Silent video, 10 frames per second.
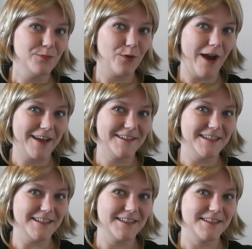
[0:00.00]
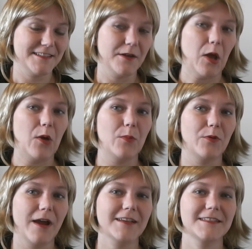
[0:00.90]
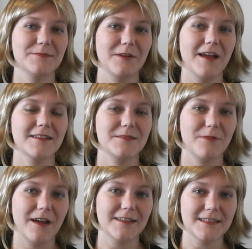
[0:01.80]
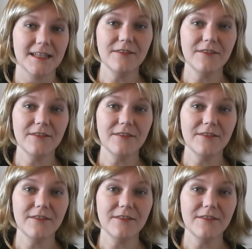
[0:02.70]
Practice. Practice, practice, practice.